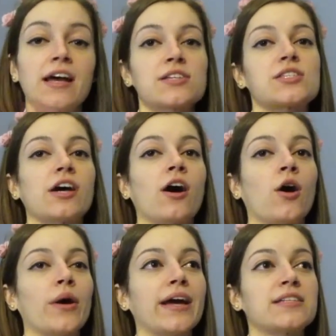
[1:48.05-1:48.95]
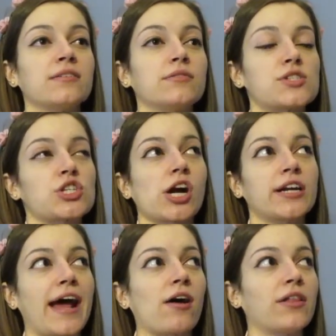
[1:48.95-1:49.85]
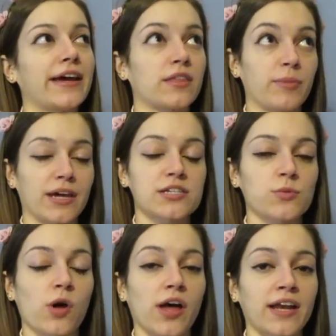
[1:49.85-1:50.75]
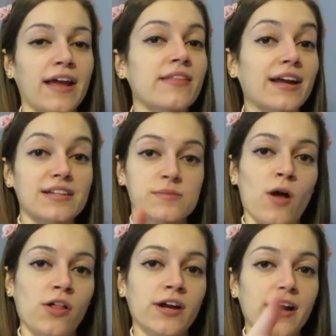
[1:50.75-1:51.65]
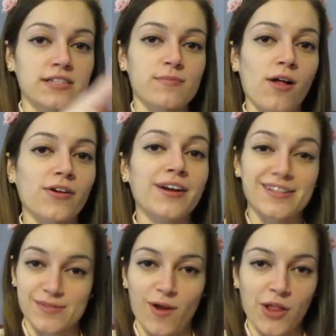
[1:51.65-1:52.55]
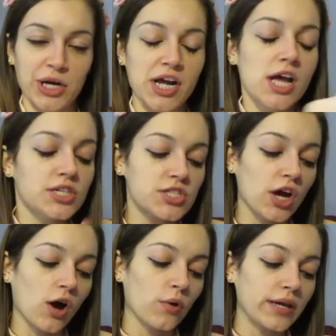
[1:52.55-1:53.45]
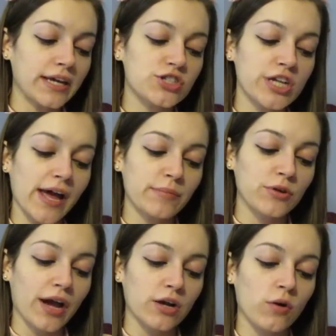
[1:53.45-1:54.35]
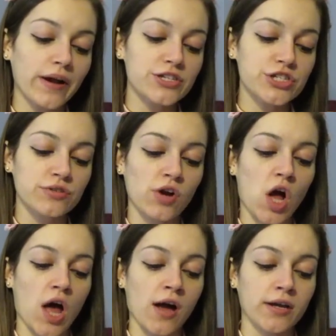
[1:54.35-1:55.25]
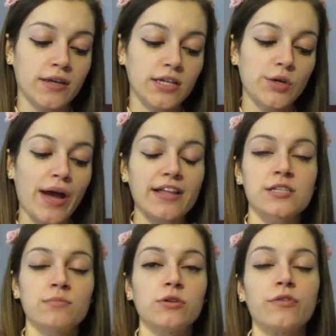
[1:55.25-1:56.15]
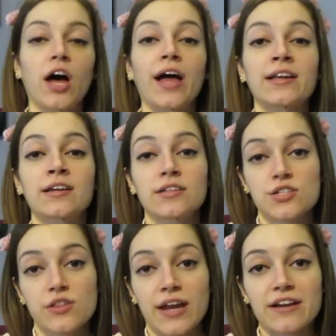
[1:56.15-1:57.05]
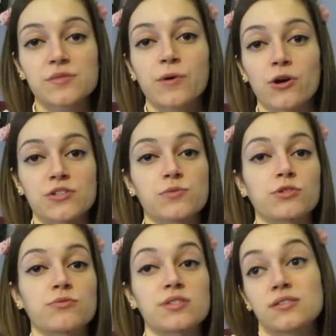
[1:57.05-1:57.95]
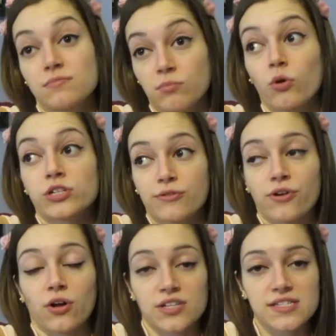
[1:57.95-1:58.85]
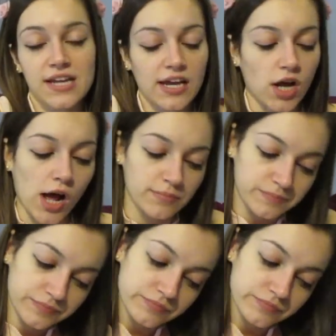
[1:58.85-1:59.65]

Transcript: So it started out like the biggest one, and then it got smaller and smaller and smaller. So each time you got a question wrong, you had to move on to the next post, which was more difficult to stand on.